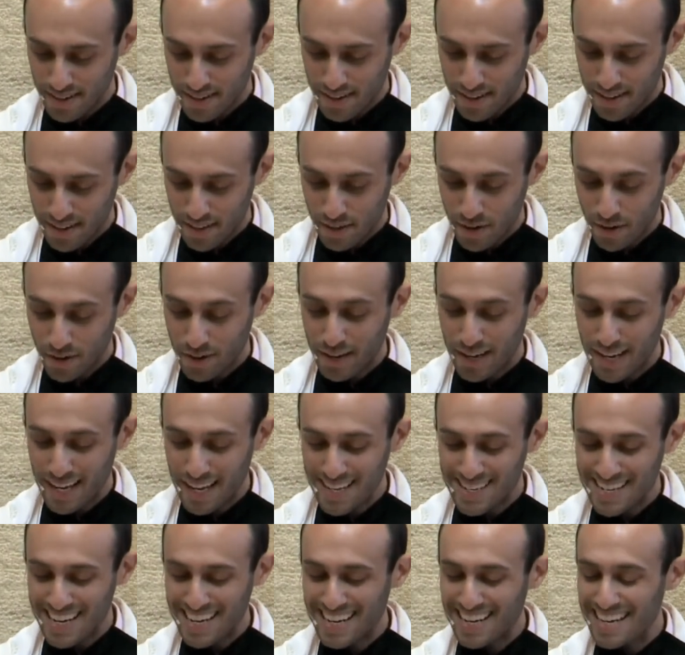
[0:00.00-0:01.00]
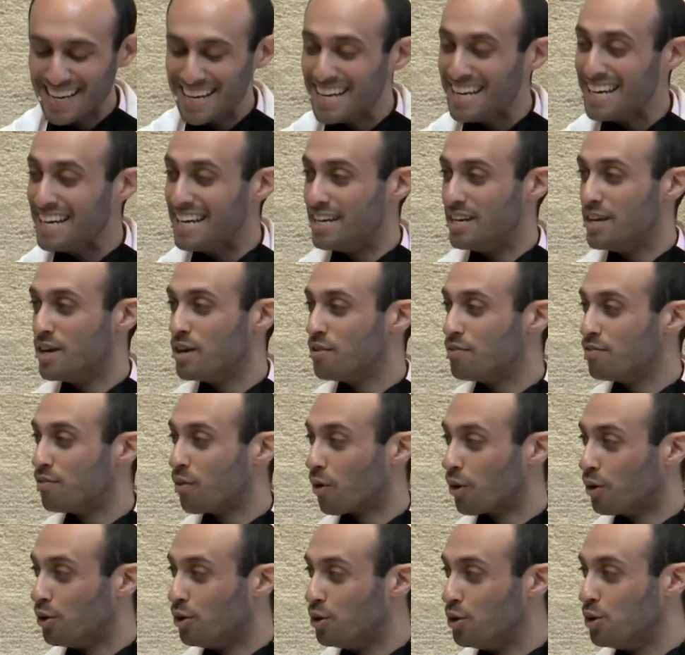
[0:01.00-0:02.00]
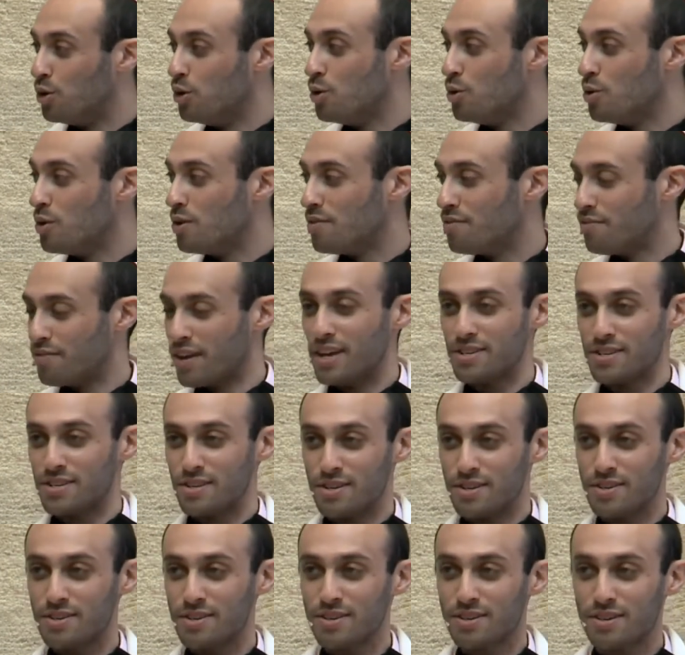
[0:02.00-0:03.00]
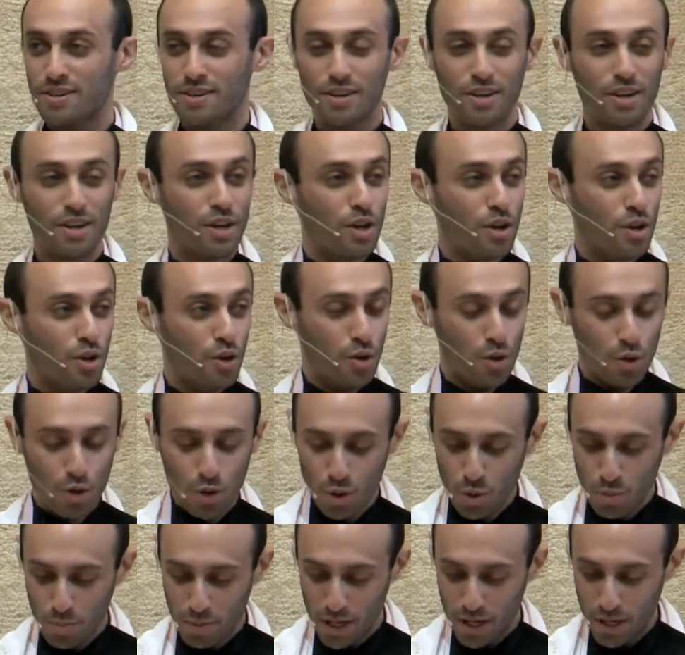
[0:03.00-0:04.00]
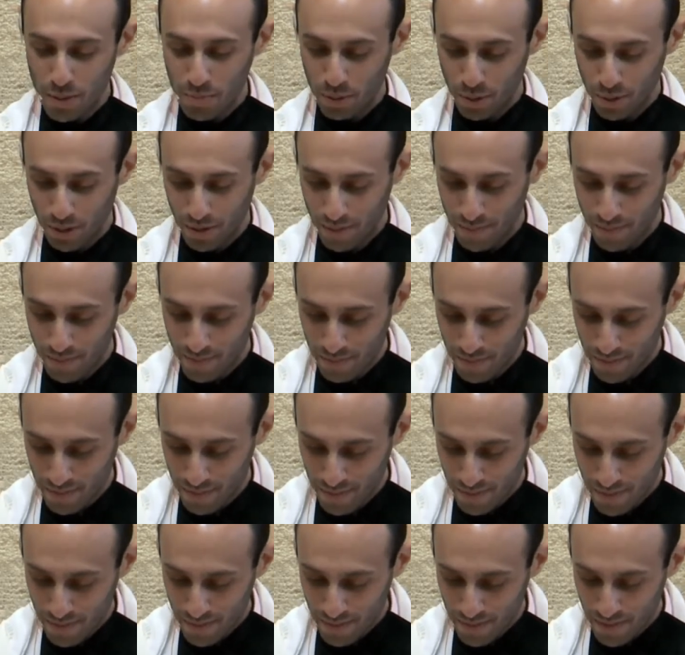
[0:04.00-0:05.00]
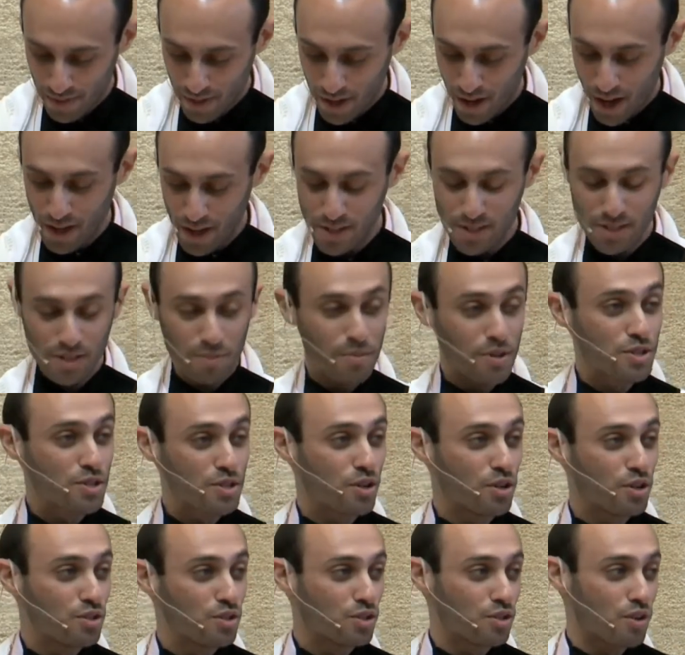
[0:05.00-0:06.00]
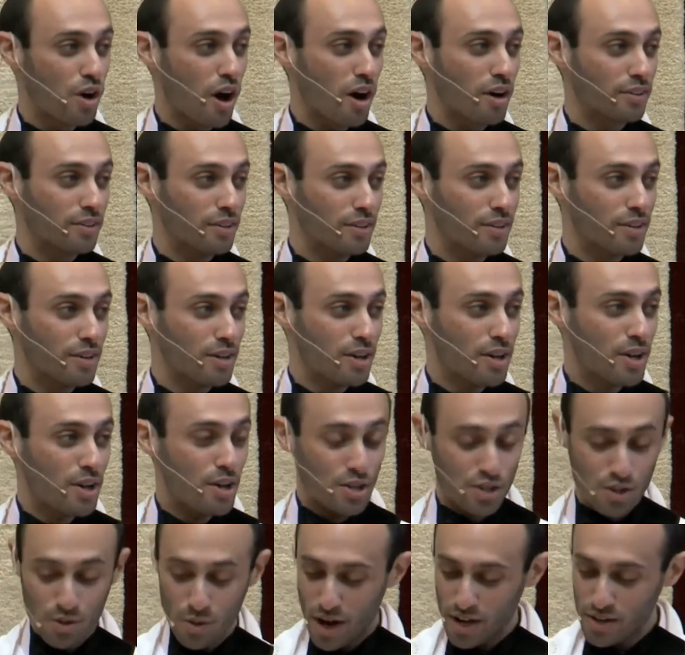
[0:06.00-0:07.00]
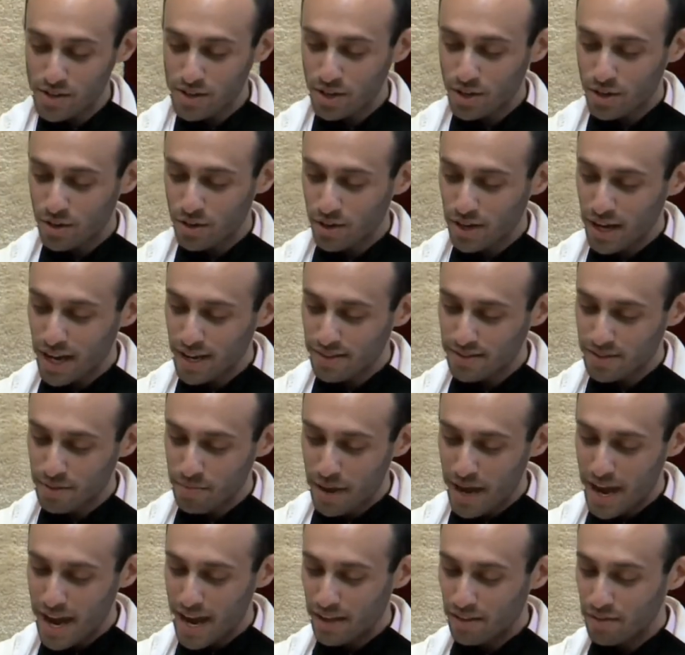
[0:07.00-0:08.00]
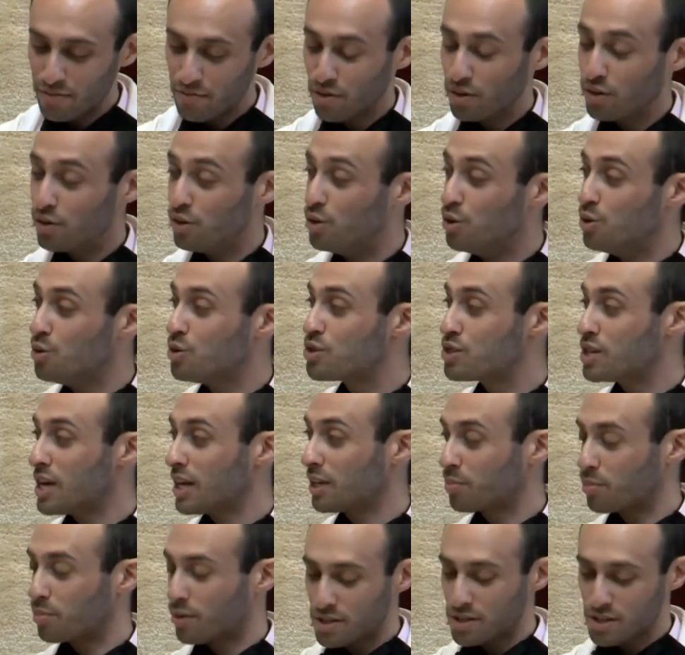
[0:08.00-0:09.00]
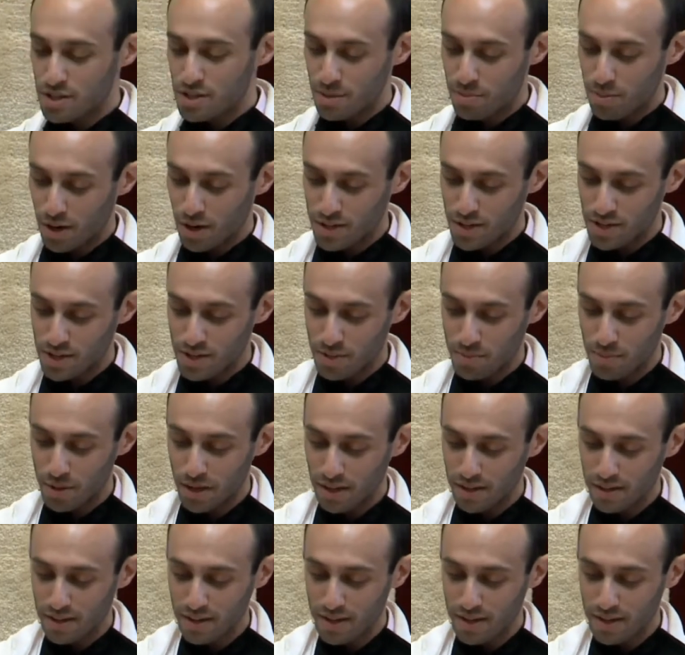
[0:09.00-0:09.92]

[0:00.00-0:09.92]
There is a need for new faces, new people. The custom is constructed so as to create demand for new celebrants to participate,